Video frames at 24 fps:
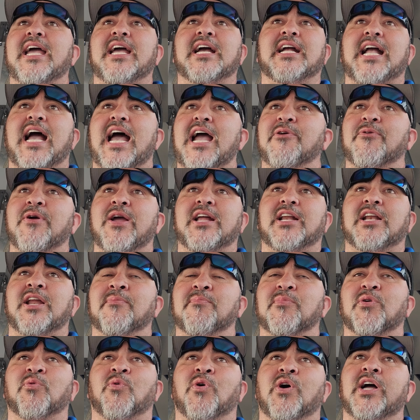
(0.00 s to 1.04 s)
a guy ranked
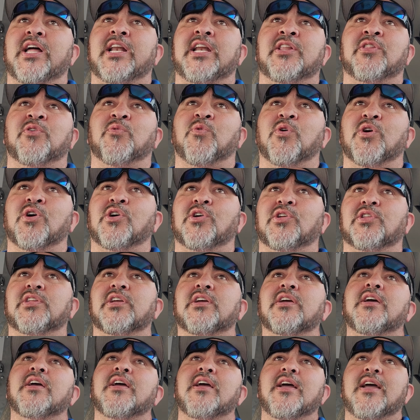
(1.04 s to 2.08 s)
number one in the world,
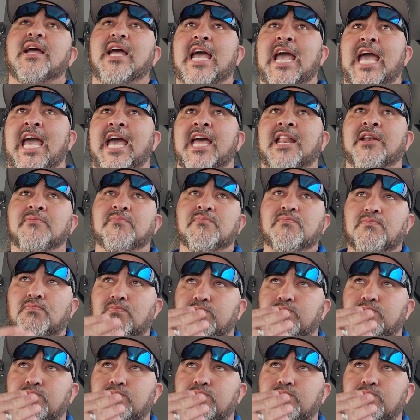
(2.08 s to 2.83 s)
and